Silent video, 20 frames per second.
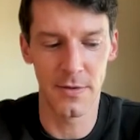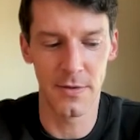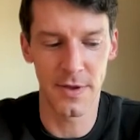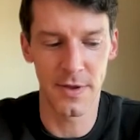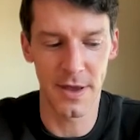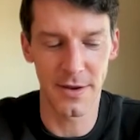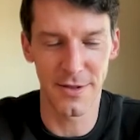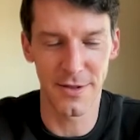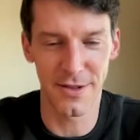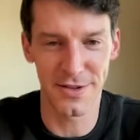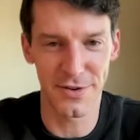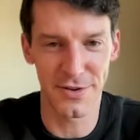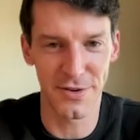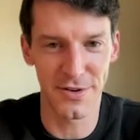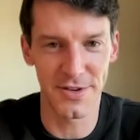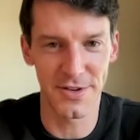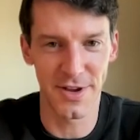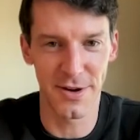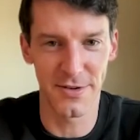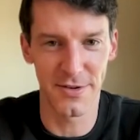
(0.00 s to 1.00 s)
10
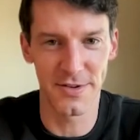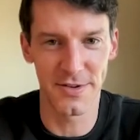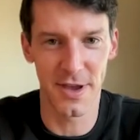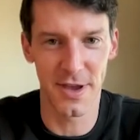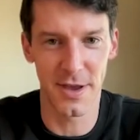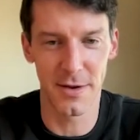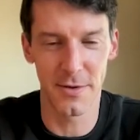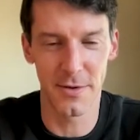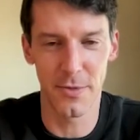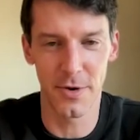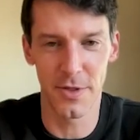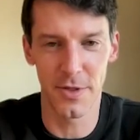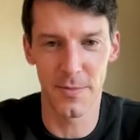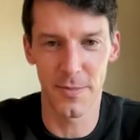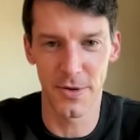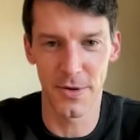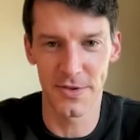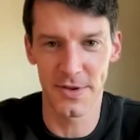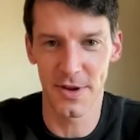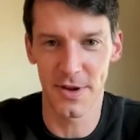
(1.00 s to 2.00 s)
illustrious years at one of the
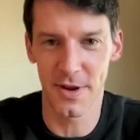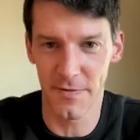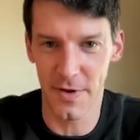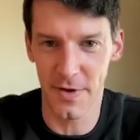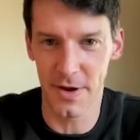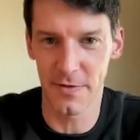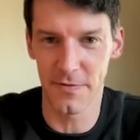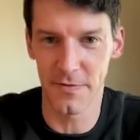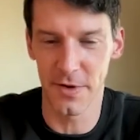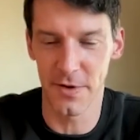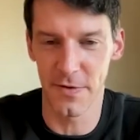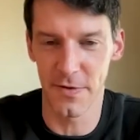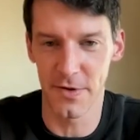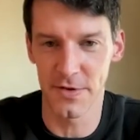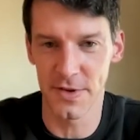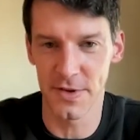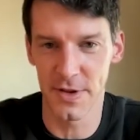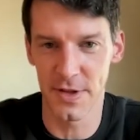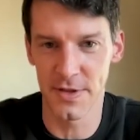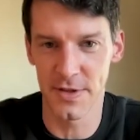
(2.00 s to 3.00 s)
most innovative
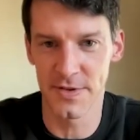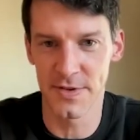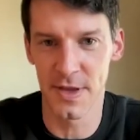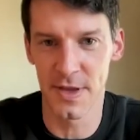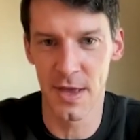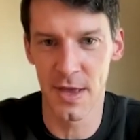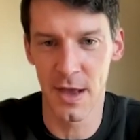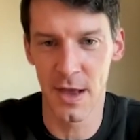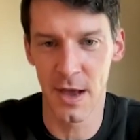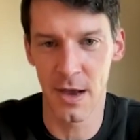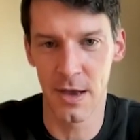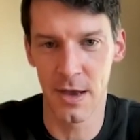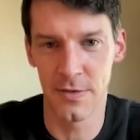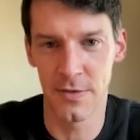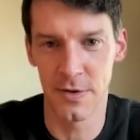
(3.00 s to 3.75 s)
universities uh,